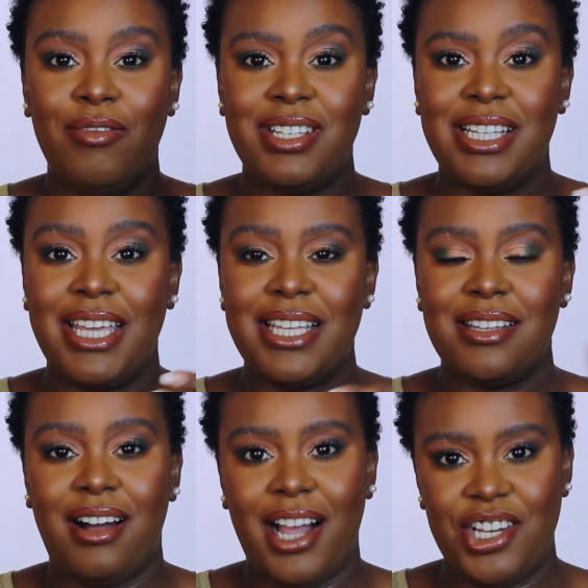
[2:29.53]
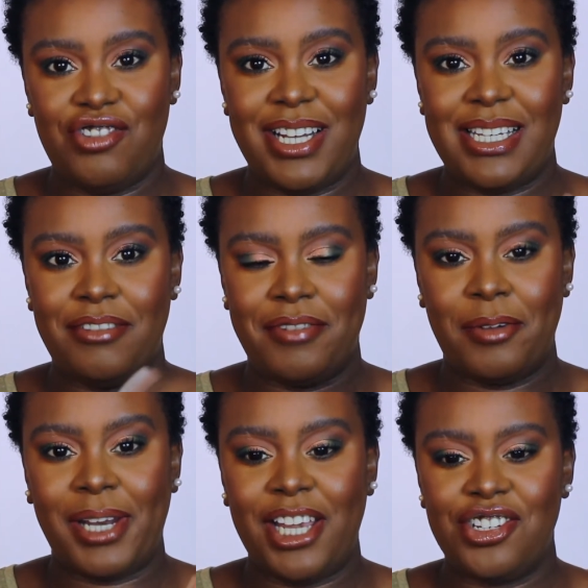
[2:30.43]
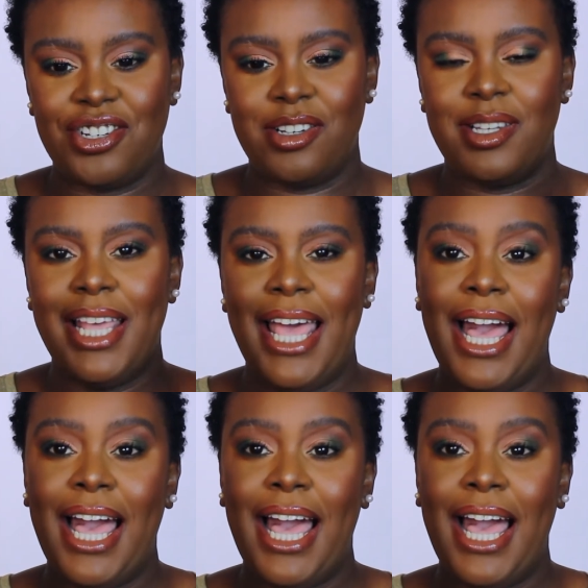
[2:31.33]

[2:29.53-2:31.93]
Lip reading: Obviously it is a hydrating foundation,